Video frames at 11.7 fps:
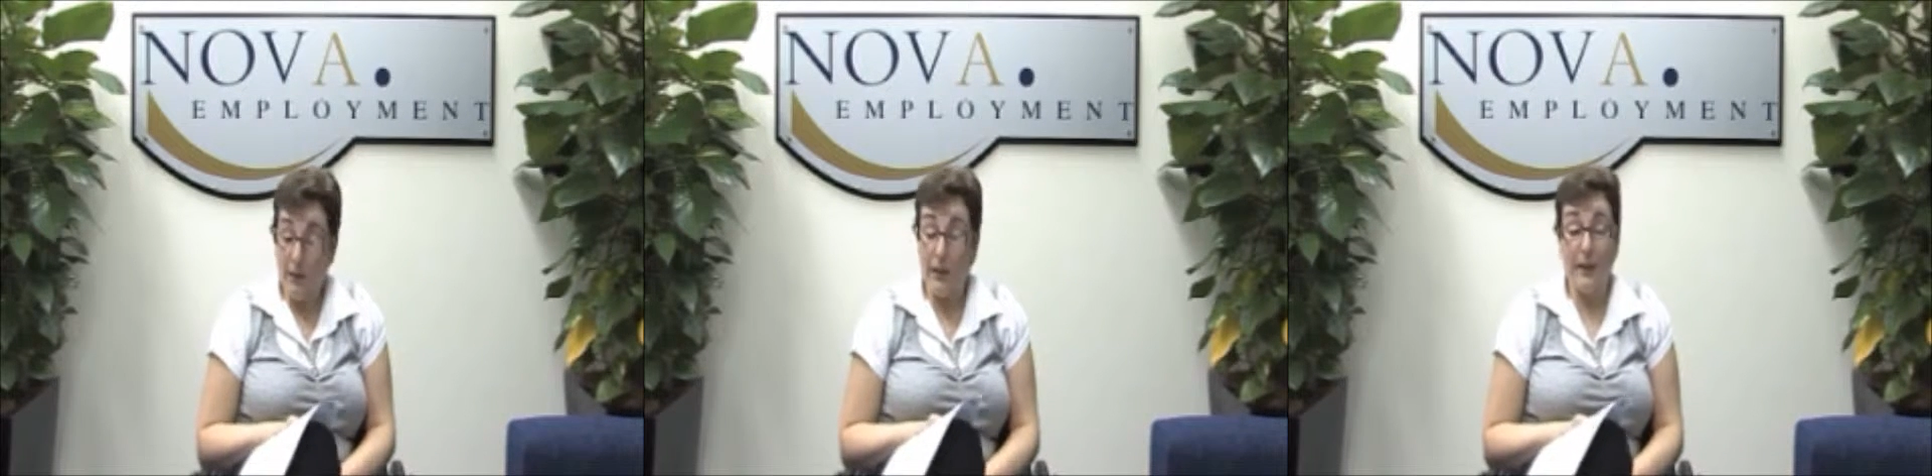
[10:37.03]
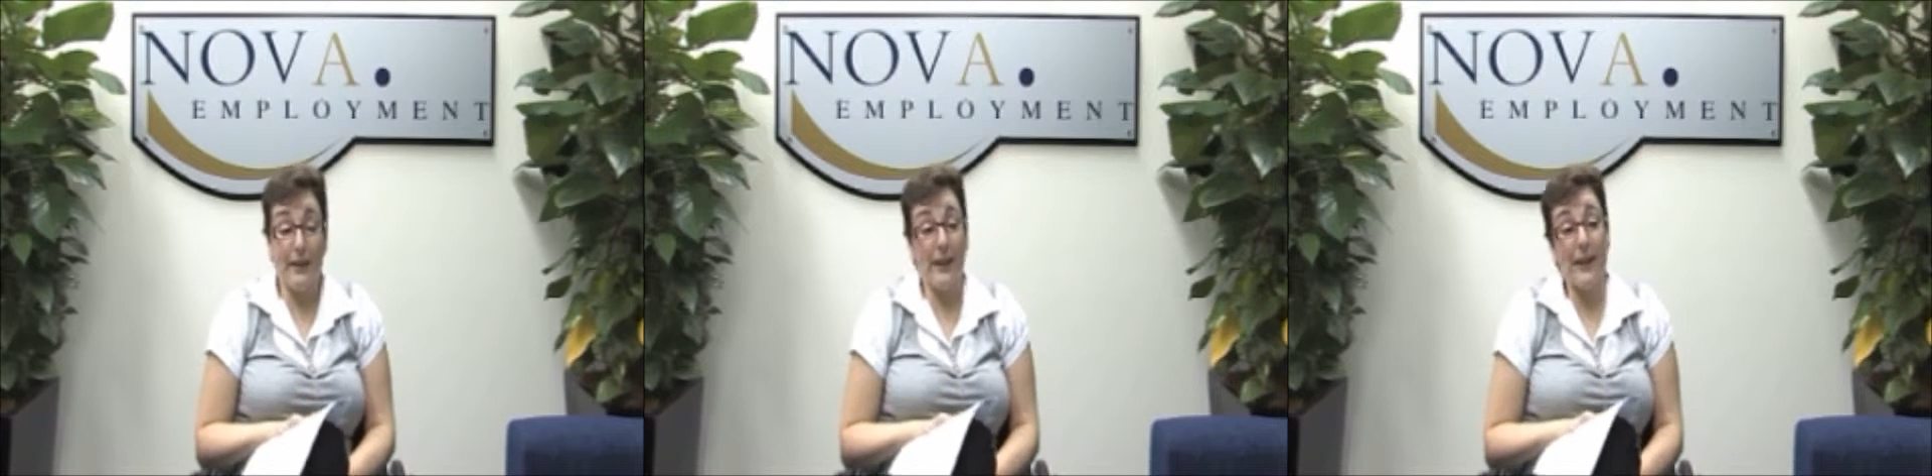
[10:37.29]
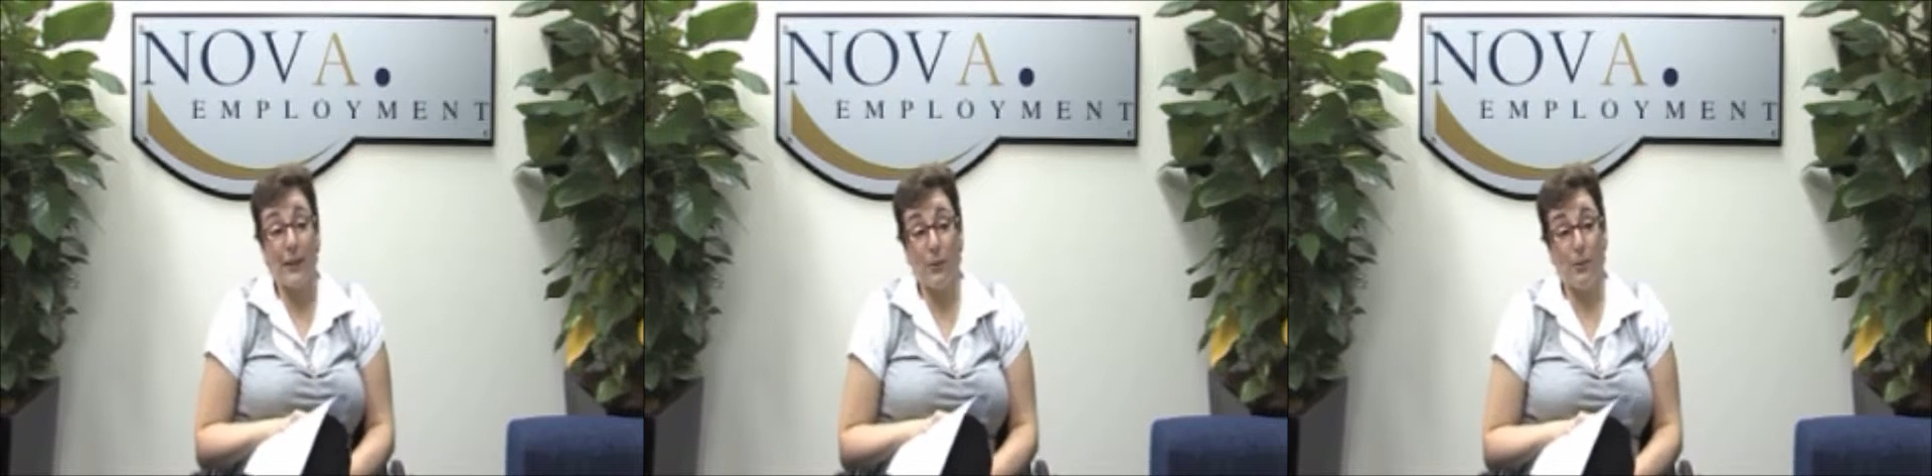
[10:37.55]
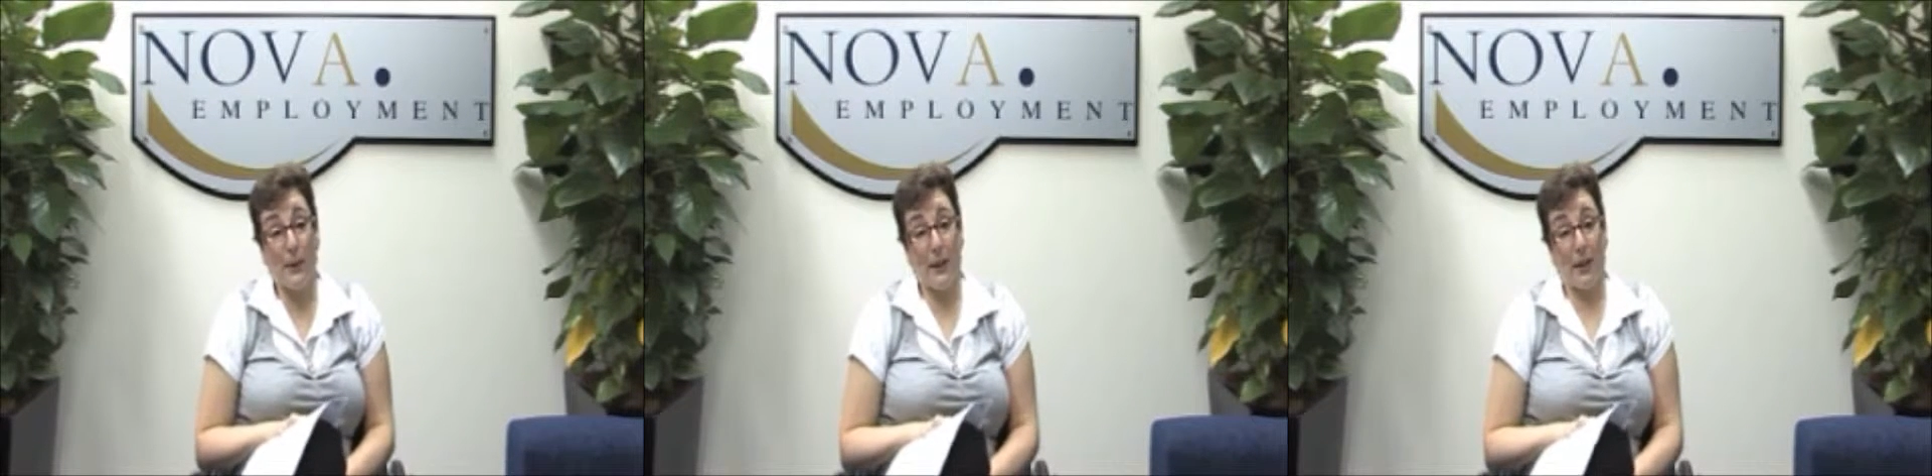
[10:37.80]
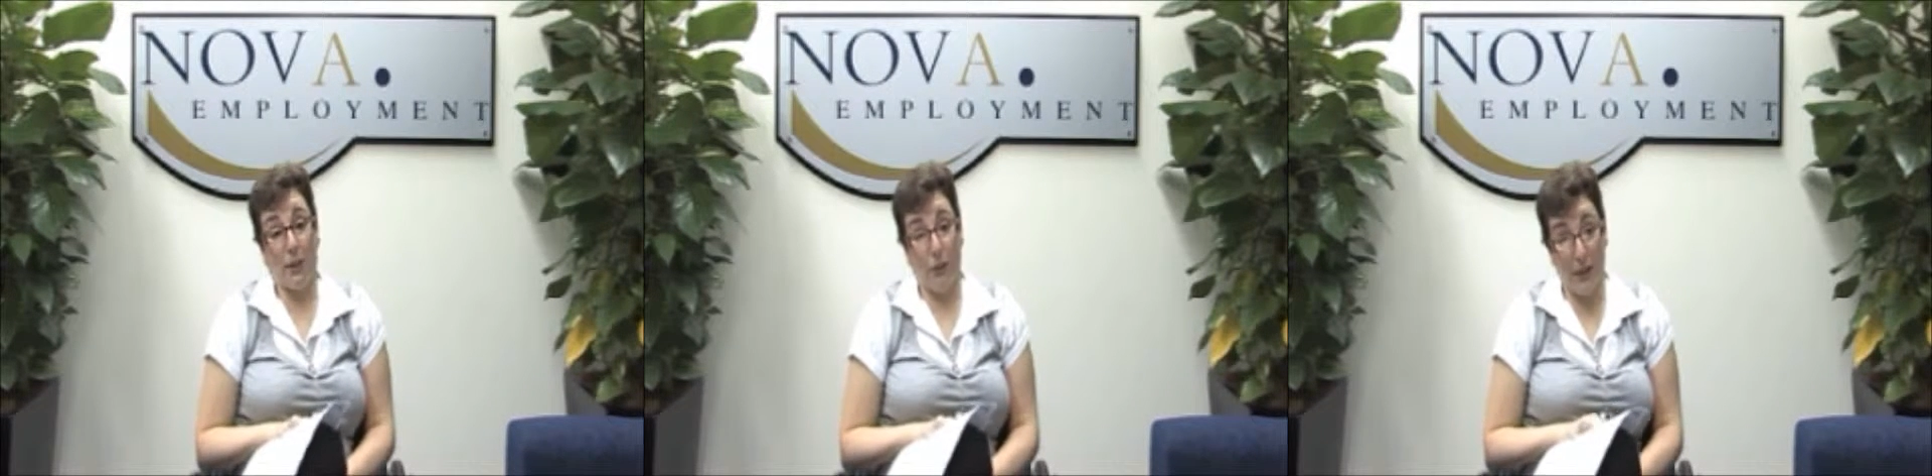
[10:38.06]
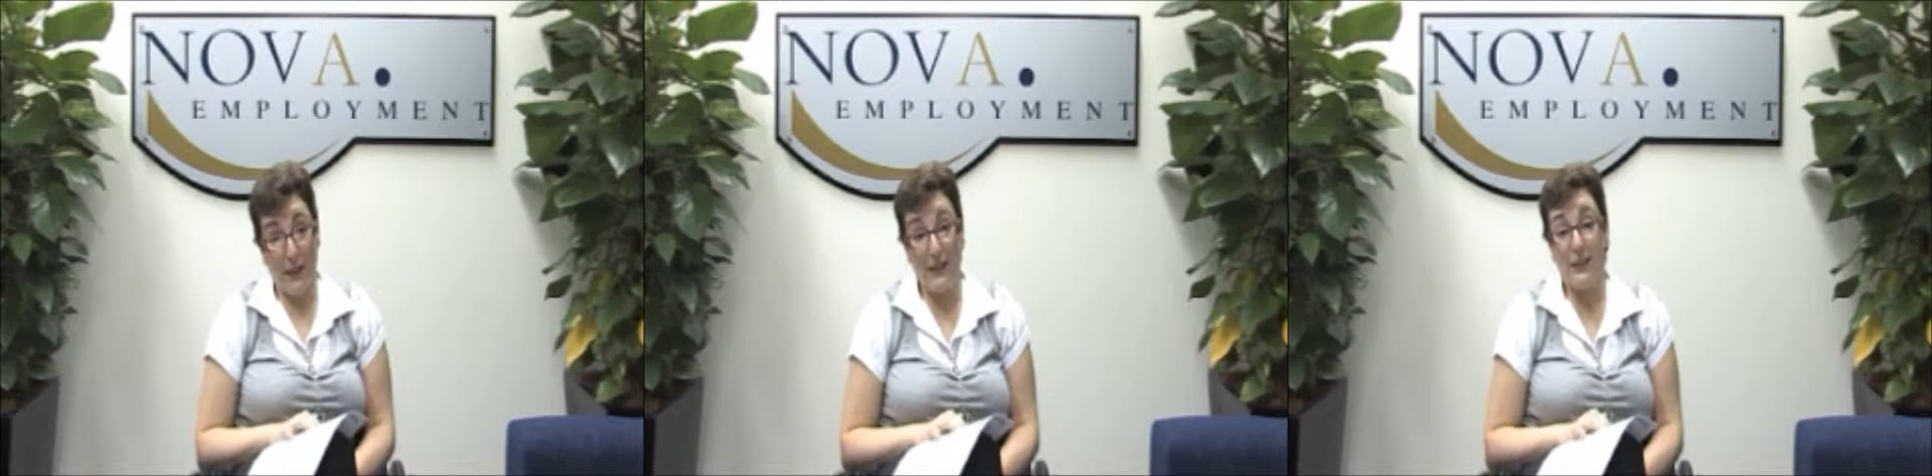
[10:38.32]
and that could be a
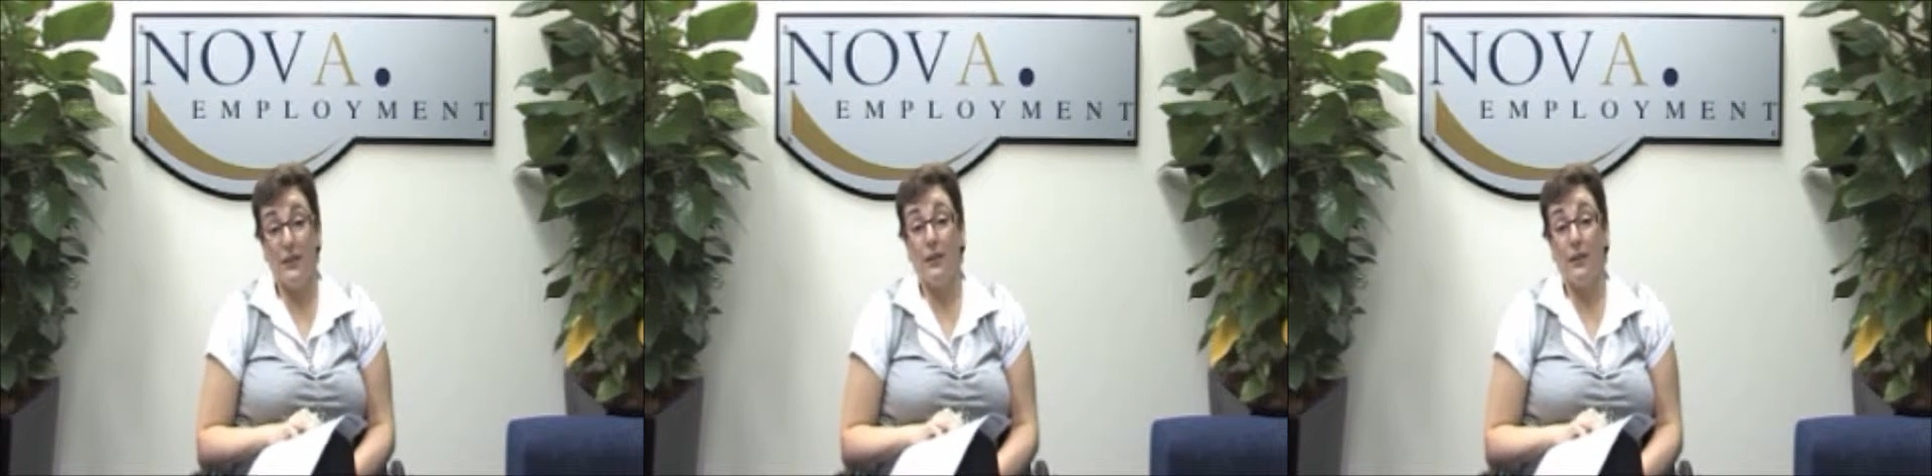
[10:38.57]
friend